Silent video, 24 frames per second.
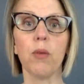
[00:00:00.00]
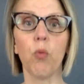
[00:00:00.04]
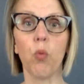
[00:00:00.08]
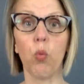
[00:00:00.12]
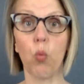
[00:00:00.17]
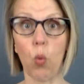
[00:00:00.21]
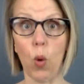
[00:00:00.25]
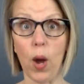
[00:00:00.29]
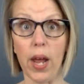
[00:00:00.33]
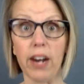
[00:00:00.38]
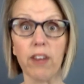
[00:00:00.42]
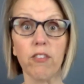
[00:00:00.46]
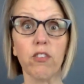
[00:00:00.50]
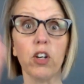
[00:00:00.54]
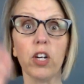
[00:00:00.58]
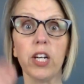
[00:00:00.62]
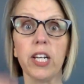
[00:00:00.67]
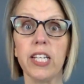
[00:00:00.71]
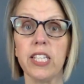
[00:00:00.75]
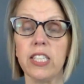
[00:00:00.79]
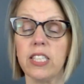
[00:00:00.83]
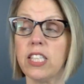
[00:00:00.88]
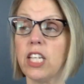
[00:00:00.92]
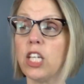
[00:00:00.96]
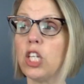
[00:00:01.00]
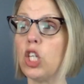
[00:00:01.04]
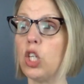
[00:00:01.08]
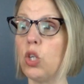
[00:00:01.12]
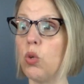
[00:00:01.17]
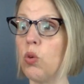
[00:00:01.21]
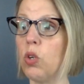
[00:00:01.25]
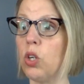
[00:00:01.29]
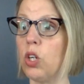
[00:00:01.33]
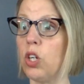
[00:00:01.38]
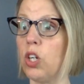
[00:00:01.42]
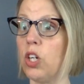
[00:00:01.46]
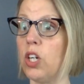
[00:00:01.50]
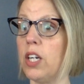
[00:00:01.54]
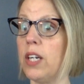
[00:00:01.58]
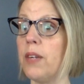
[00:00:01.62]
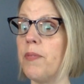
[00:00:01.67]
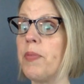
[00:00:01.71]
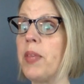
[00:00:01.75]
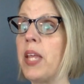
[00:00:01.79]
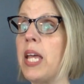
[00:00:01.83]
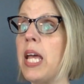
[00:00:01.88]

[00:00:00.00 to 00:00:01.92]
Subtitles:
whatever it is that you earn,